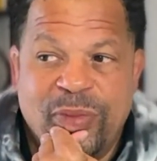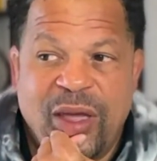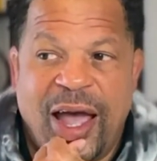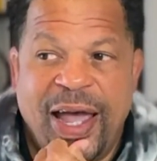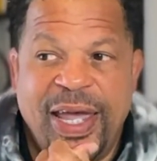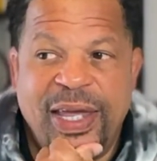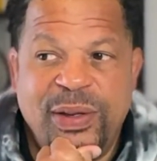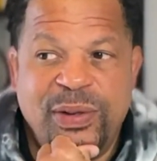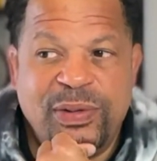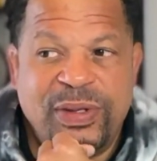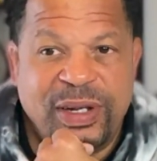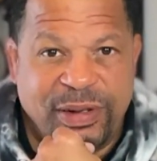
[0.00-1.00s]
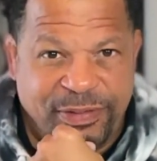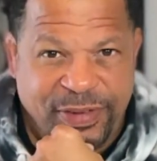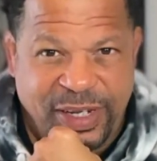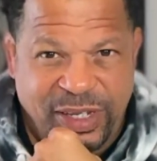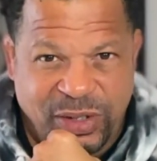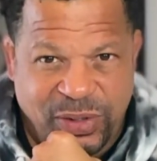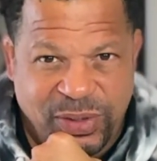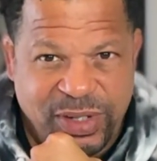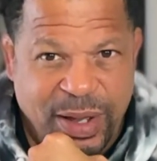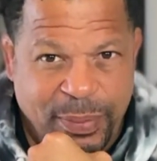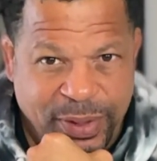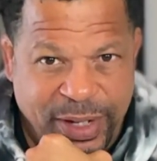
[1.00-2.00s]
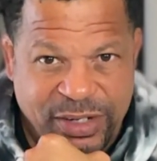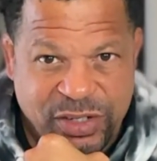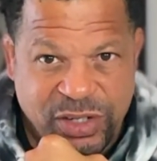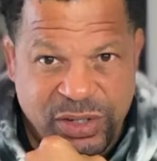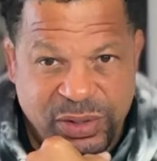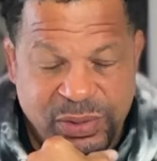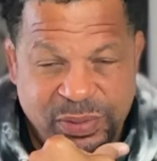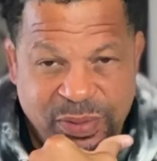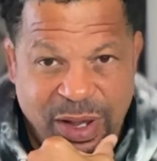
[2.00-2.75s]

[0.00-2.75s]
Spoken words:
I did a video a couple days ago.